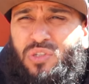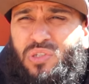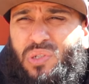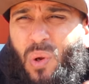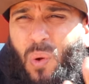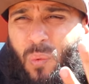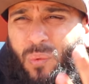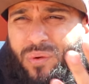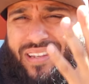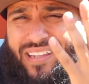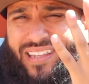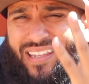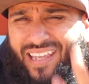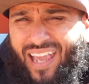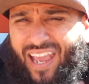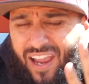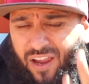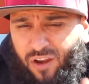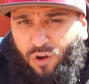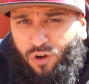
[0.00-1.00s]
don't
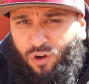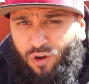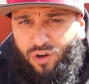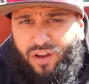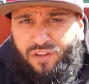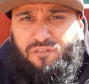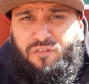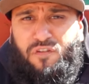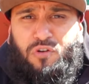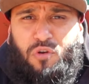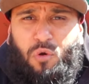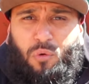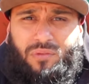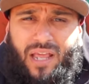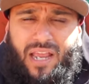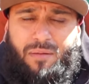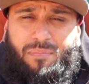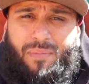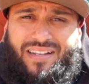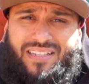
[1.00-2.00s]
care if you don't
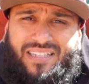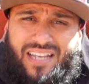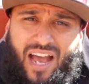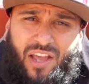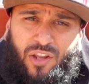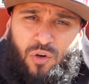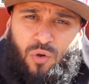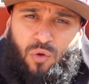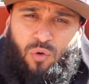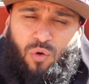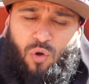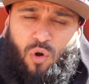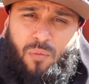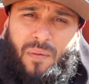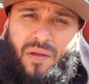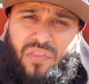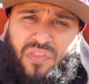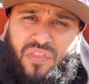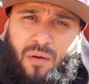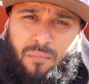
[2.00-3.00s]
like my title or
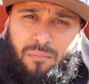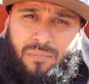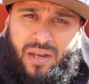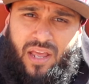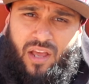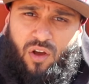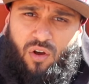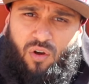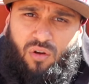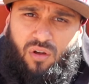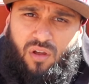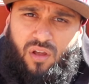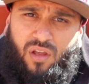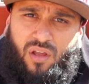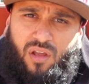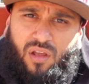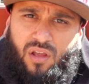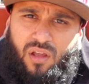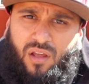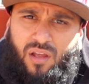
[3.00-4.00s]
my thumbnail.
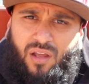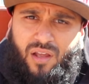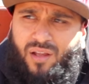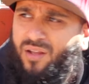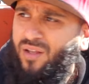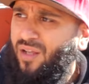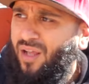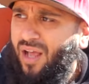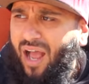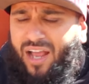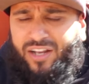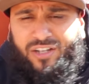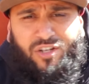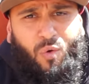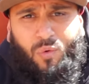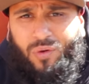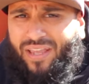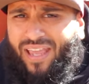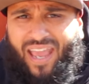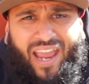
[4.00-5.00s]
I
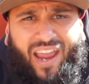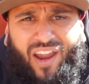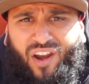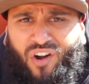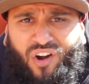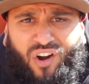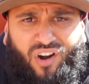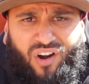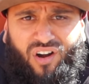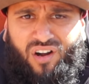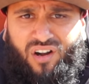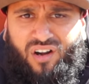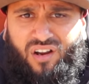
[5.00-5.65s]
don't care.